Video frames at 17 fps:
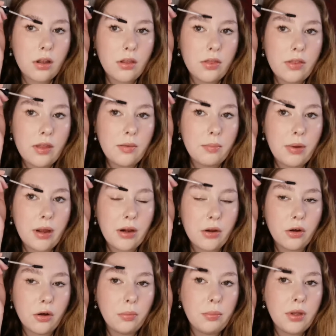and then
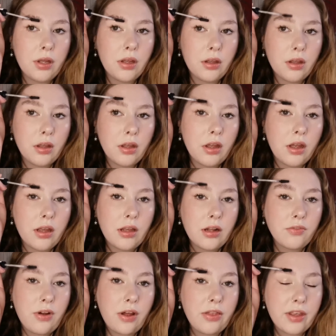back up.
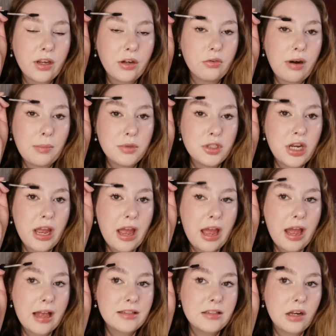Find that it grabs your
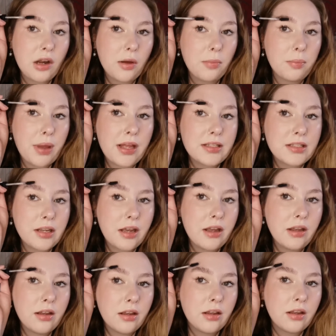hairs a lot better